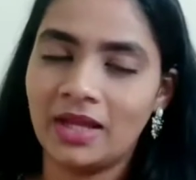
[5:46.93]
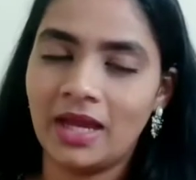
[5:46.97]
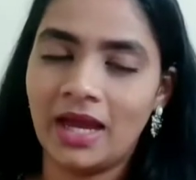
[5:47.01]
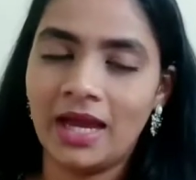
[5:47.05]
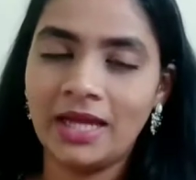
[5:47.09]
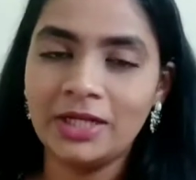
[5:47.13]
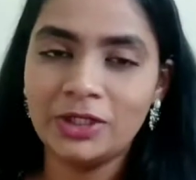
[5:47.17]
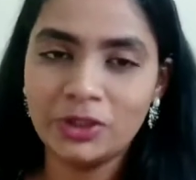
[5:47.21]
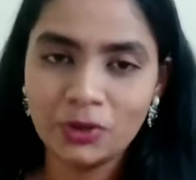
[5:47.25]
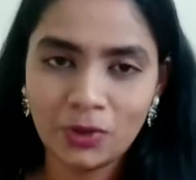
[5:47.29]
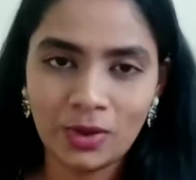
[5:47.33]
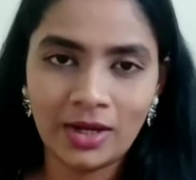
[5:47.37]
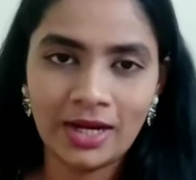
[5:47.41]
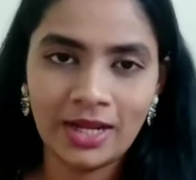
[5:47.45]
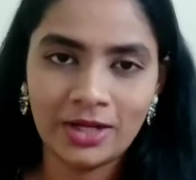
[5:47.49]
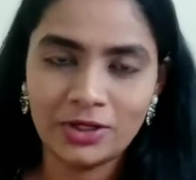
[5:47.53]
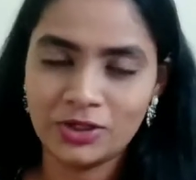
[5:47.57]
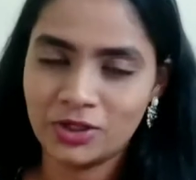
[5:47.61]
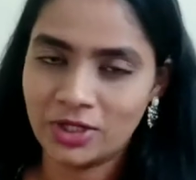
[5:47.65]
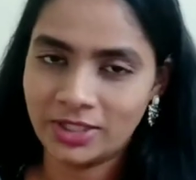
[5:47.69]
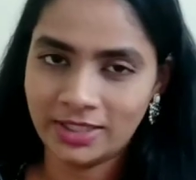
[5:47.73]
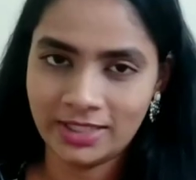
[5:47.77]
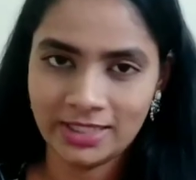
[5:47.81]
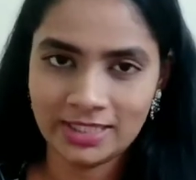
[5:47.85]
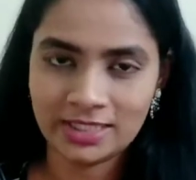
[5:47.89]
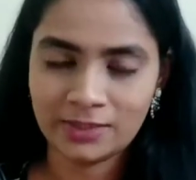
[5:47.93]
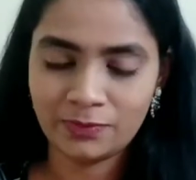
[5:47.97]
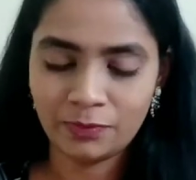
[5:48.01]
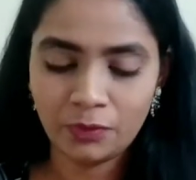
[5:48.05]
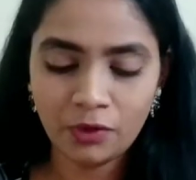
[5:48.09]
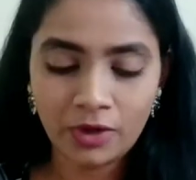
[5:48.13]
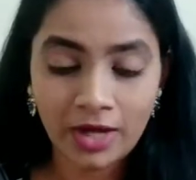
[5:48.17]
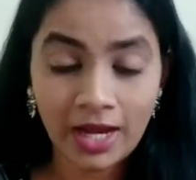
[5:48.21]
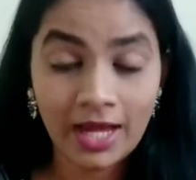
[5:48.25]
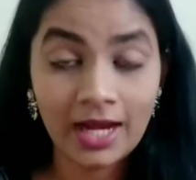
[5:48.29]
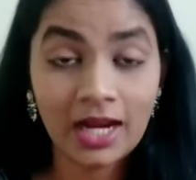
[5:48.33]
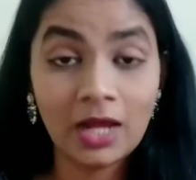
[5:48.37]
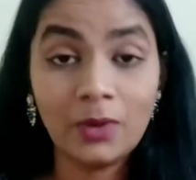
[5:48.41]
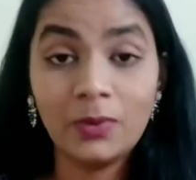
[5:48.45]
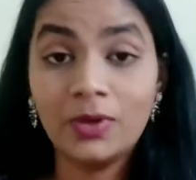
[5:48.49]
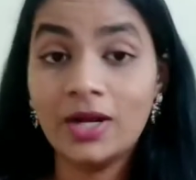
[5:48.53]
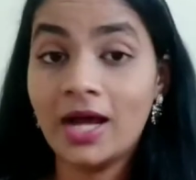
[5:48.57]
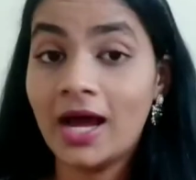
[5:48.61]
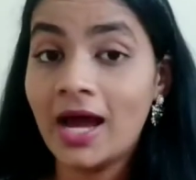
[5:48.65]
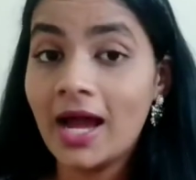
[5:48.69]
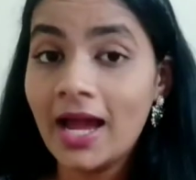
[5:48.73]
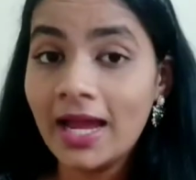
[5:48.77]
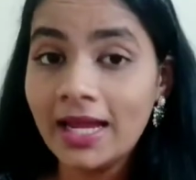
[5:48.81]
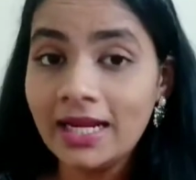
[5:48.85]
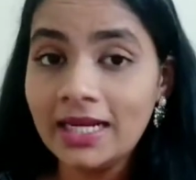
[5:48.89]
I totally enjoyed this book, and I would
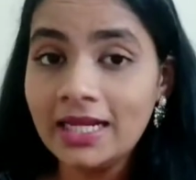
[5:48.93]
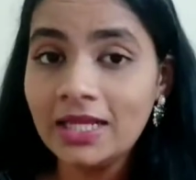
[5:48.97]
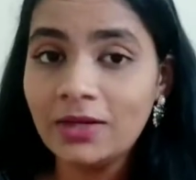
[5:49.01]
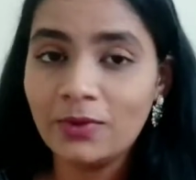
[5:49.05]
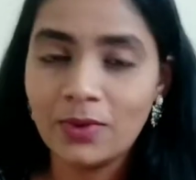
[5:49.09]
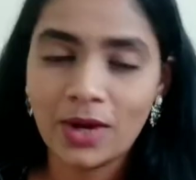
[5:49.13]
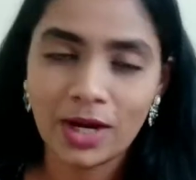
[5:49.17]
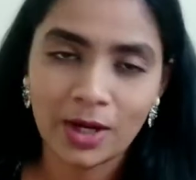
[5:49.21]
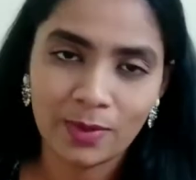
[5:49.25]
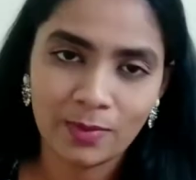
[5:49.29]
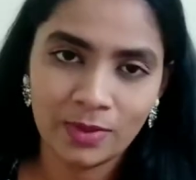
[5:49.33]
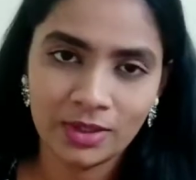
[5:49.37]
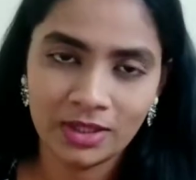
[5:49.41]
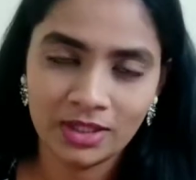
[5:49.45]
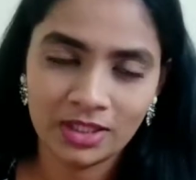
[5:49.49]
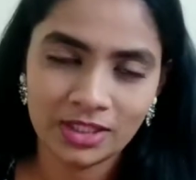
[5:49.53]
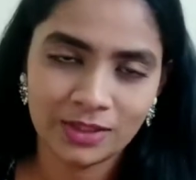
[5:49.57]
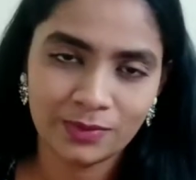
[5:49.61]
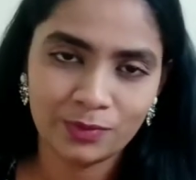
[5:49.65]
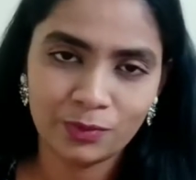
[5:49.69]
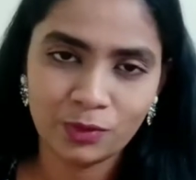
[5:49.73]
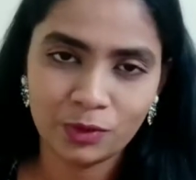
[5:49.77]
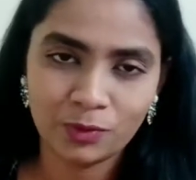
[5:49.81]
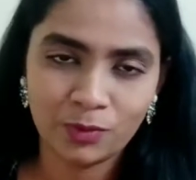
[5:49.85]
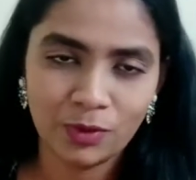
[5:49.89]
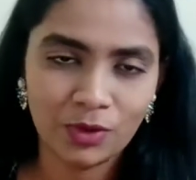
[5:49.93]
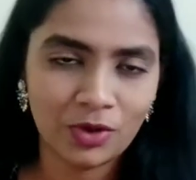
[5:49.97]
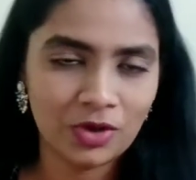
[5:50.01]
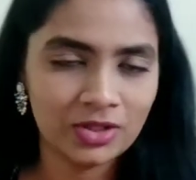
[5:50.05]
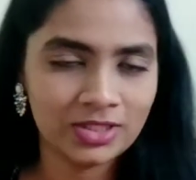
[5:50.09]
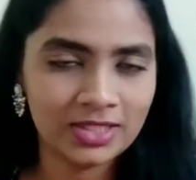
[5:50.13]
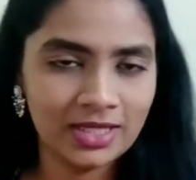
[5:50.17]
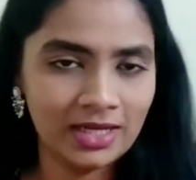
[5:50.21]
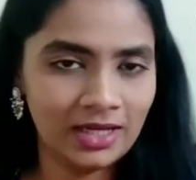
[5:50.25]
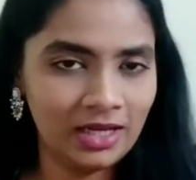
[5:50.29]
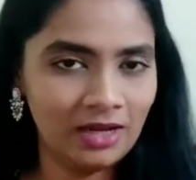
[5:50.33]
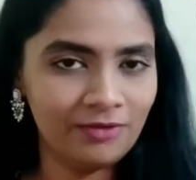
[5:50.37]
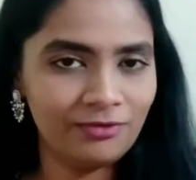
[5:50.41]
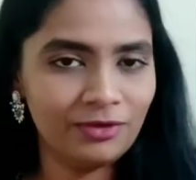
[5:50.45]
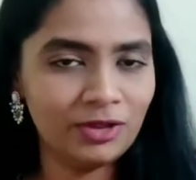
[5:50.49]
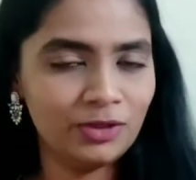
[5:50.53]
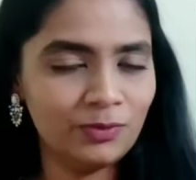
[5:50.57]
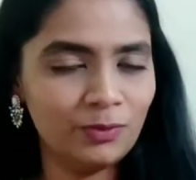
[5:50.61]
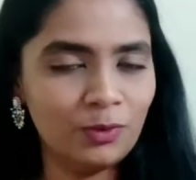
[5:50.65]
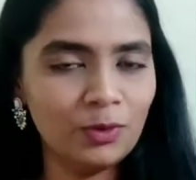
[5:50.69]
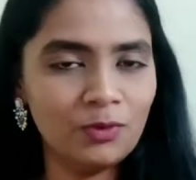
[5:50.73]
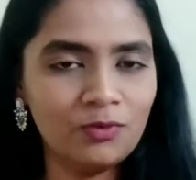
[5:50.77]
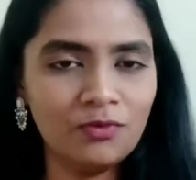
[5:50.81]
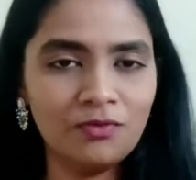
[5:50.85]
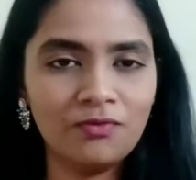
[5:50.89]
highly recommend this book because I gave this
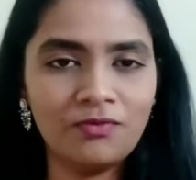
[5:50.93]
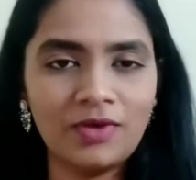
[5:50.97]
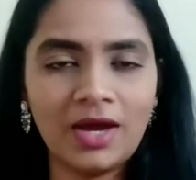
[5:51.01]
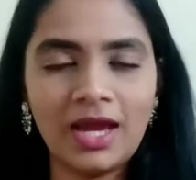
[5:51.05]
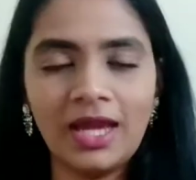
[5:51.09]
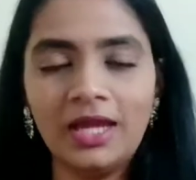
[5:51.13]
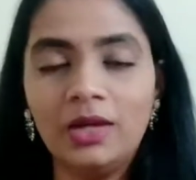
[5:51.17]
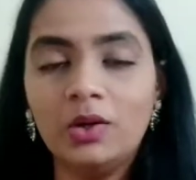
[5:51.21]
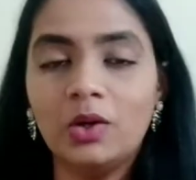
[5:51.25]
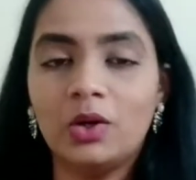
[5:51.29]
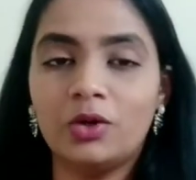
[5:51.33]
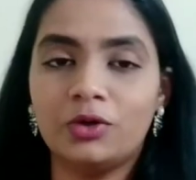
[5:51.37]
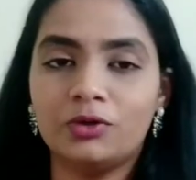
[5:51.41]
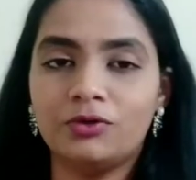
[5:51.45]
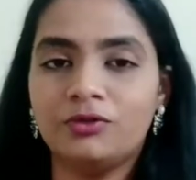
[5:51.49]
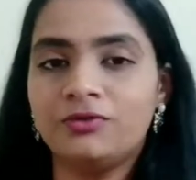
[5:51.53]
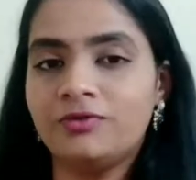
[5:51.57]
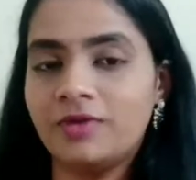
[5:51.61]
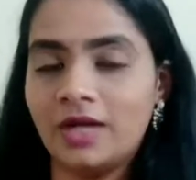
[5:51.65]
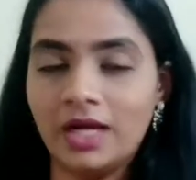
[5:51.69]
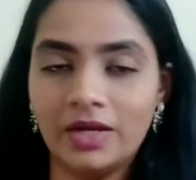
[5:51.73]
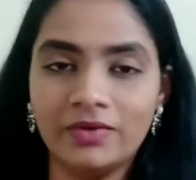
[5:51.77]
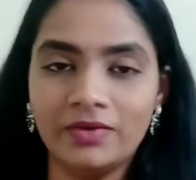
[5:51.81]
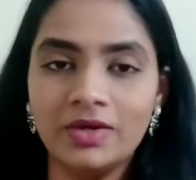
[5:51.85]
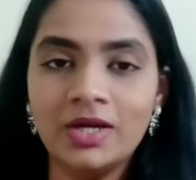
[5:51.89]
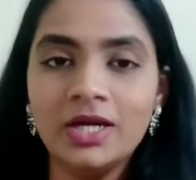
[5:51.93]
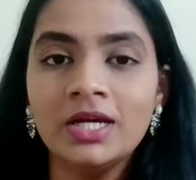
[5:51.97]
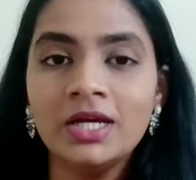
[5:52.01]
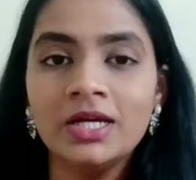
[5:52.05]
book 5 out of 5.